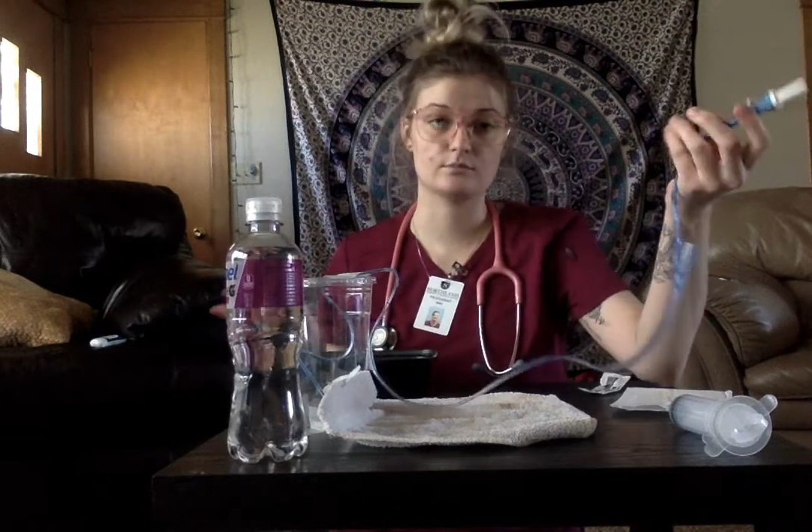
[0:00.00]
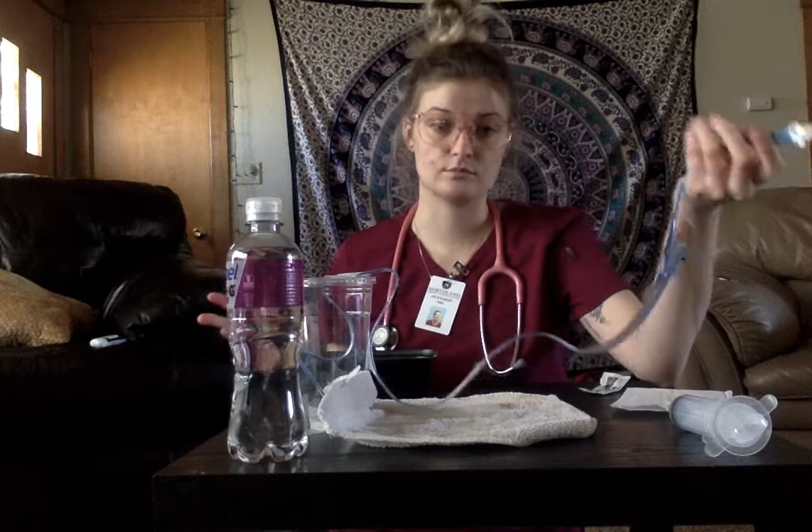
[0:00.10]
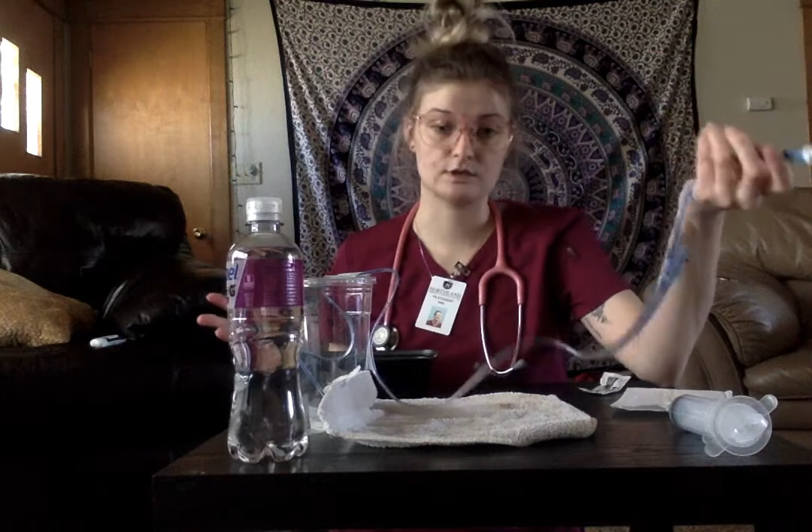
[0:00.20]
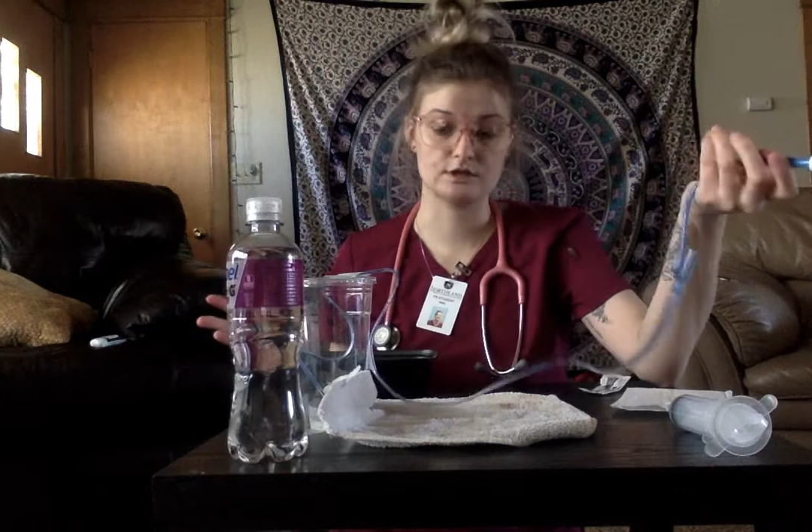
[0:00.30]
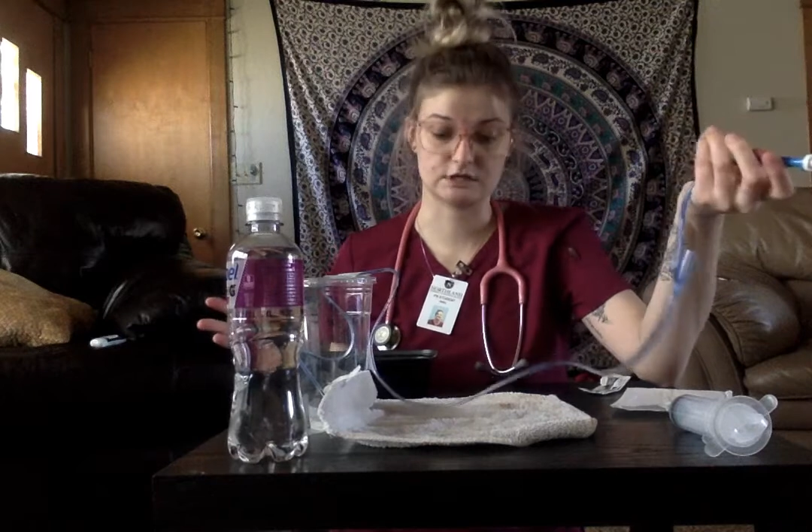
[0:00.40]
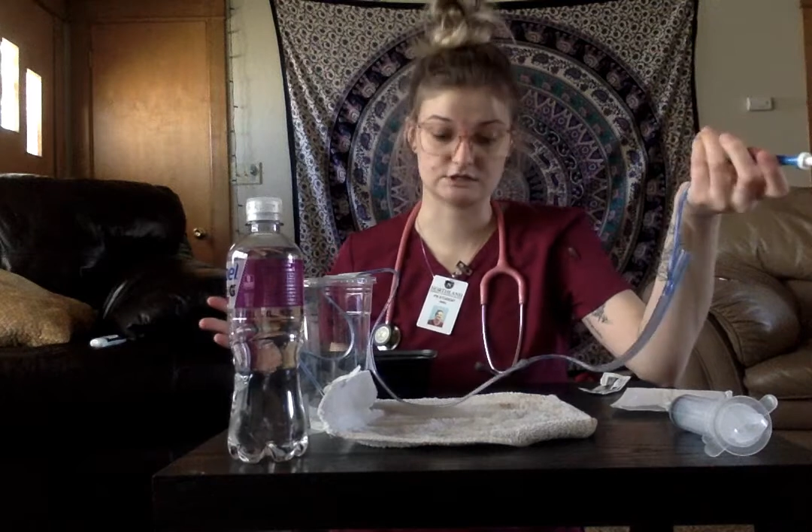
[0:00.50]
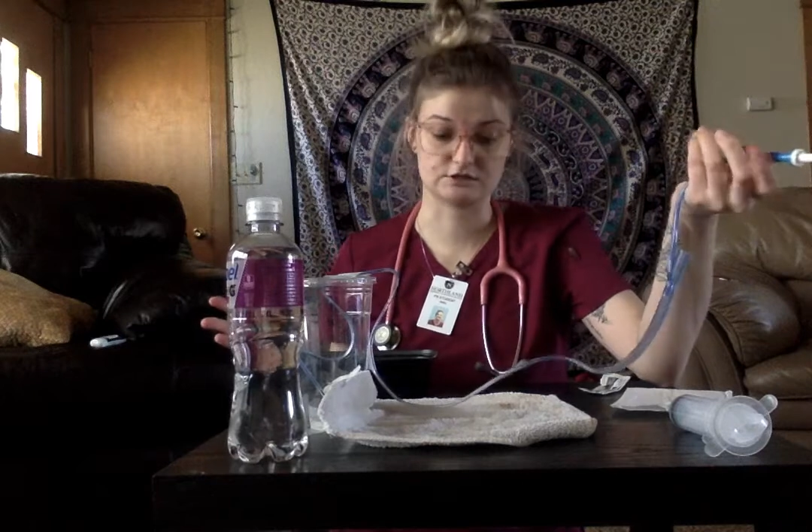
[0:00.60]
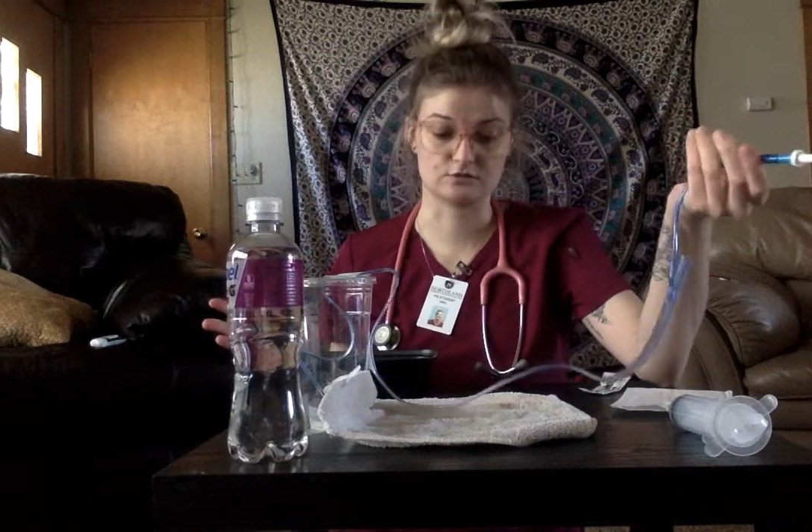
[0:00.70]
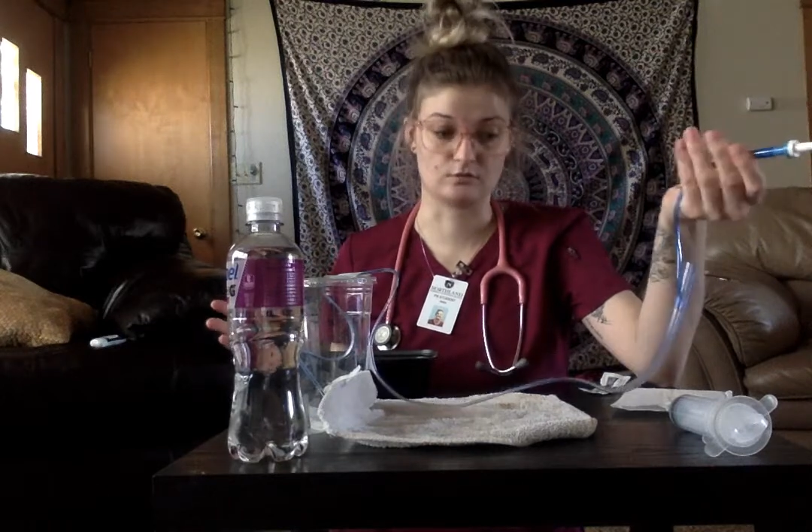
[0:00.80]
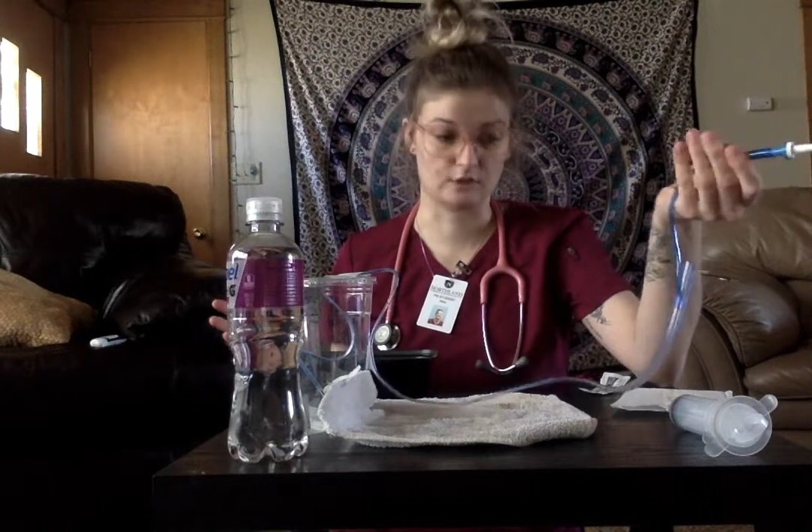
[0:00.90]
the
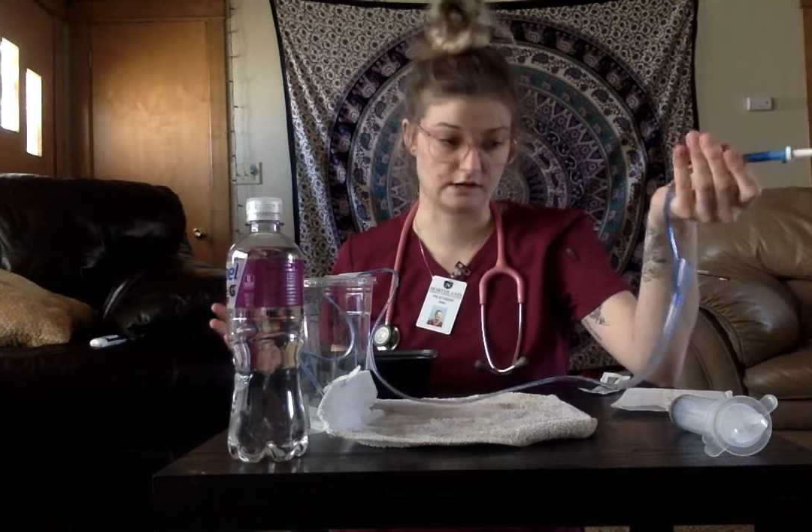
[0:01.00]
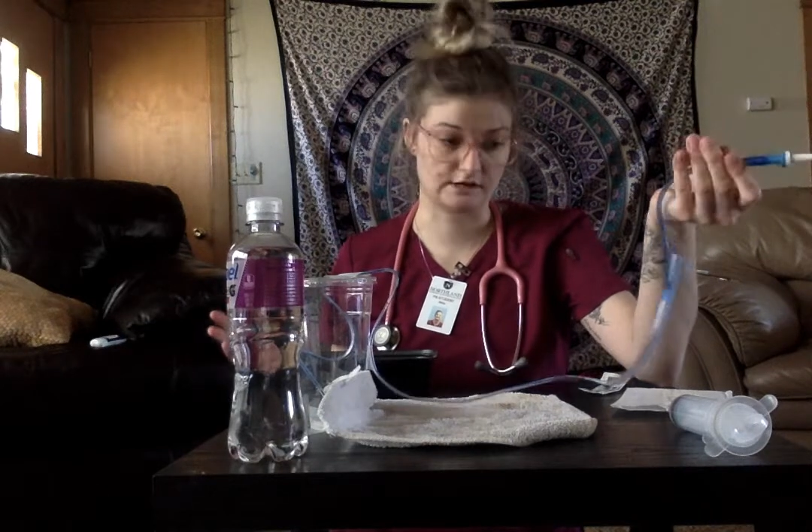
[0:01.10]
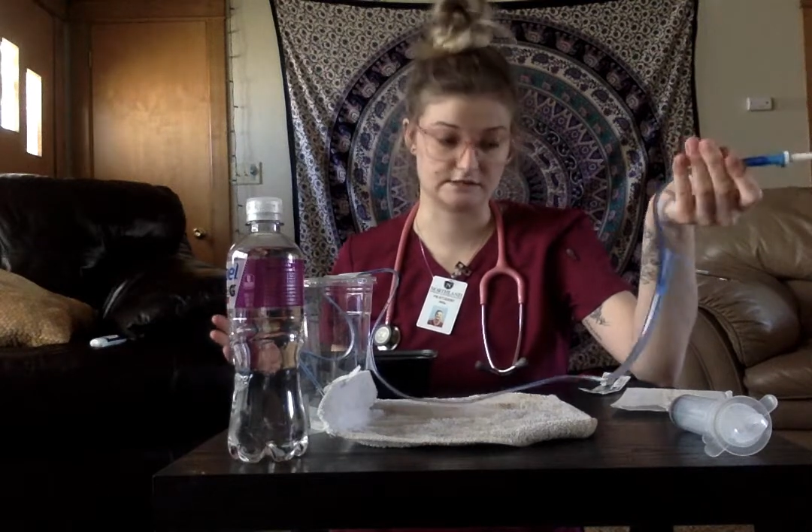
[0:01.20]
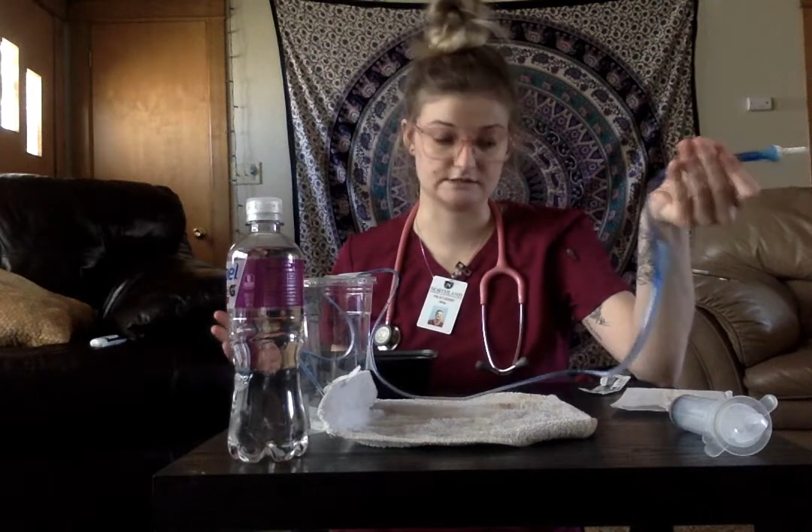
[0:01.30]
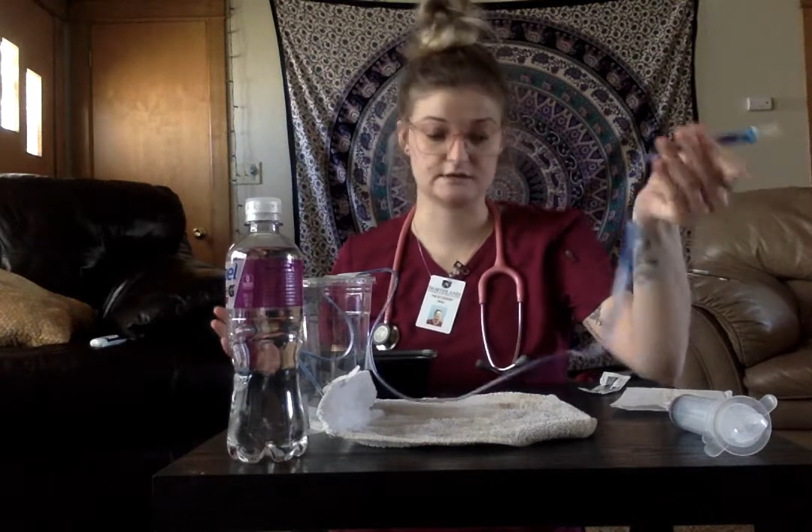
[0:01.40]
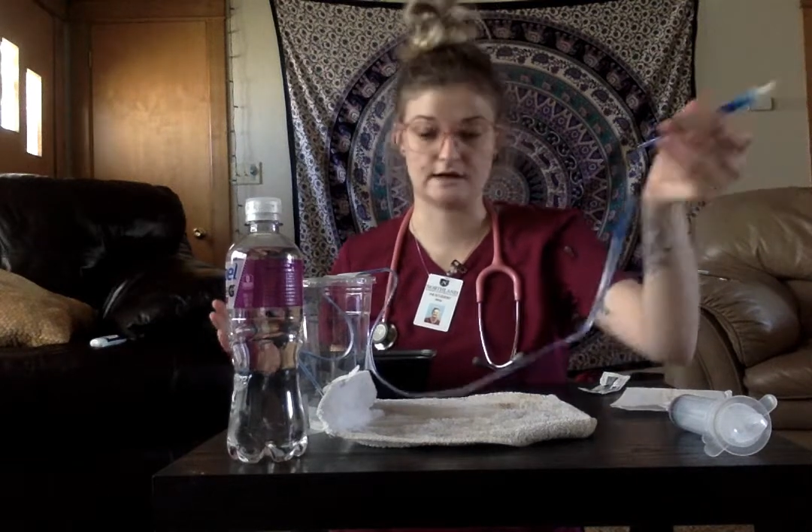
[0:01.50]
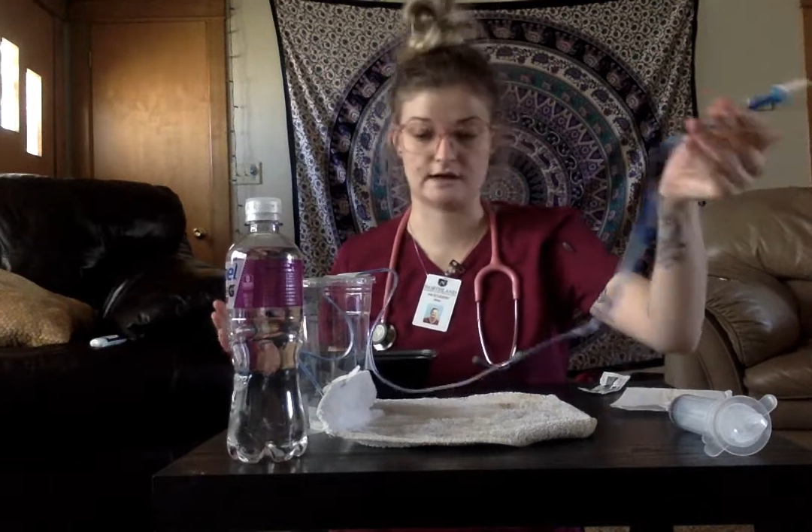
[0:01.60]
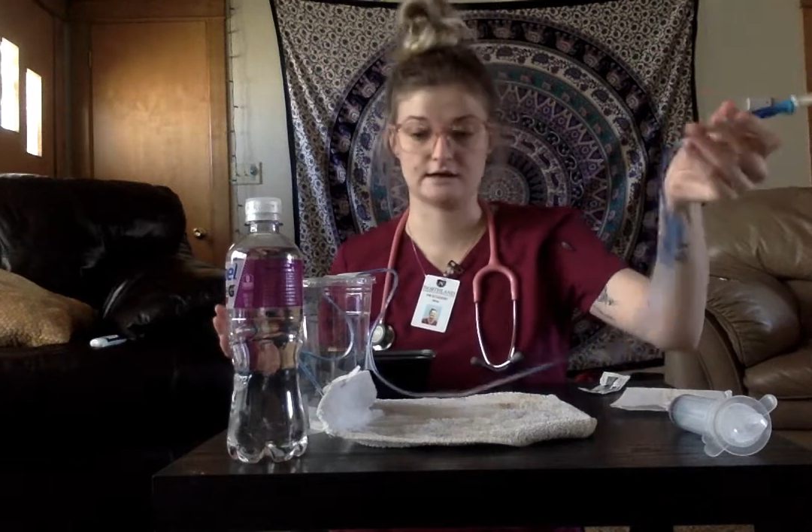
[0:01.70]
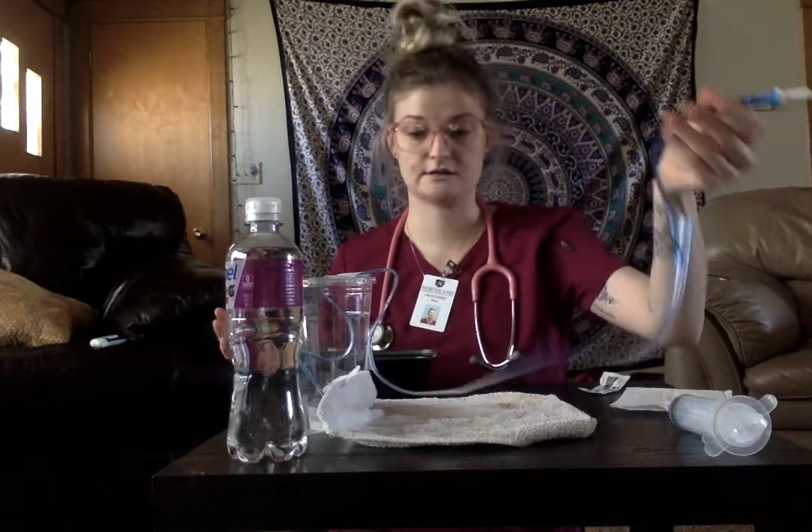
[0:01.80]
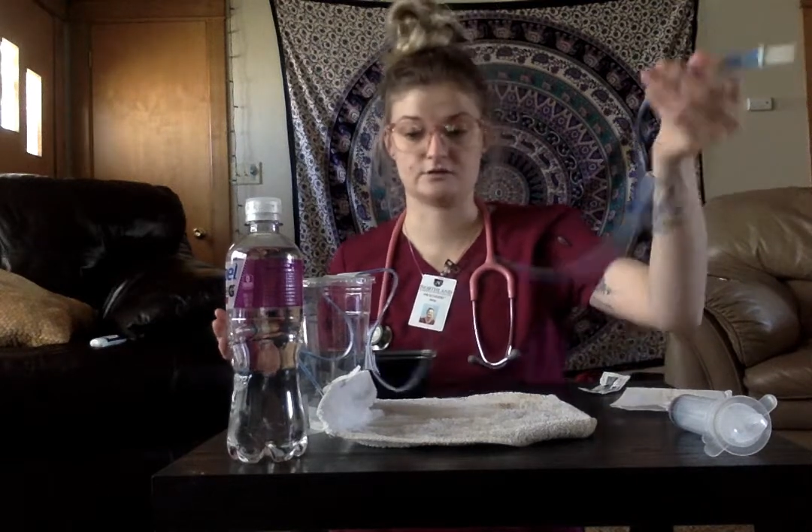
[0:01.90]
doctor wanted it at.